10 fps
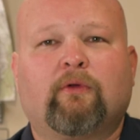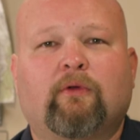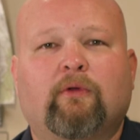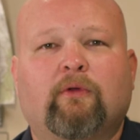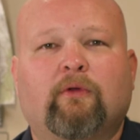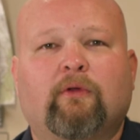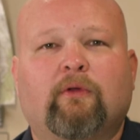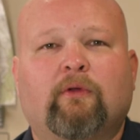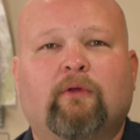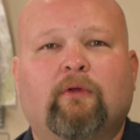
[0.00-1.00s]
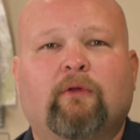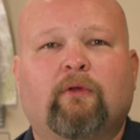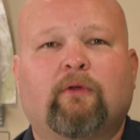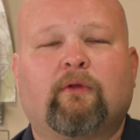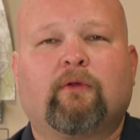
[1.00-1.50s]

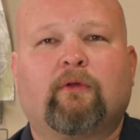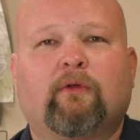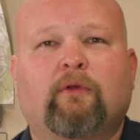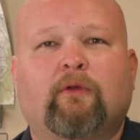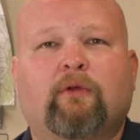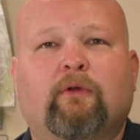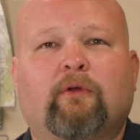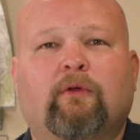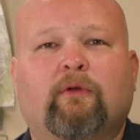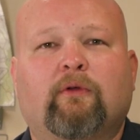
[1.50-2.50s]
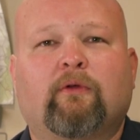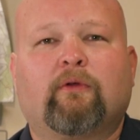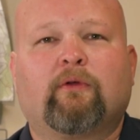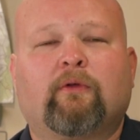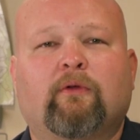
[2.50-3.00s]

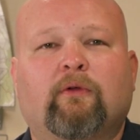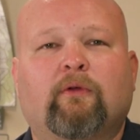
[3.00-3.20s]
Nothing is said.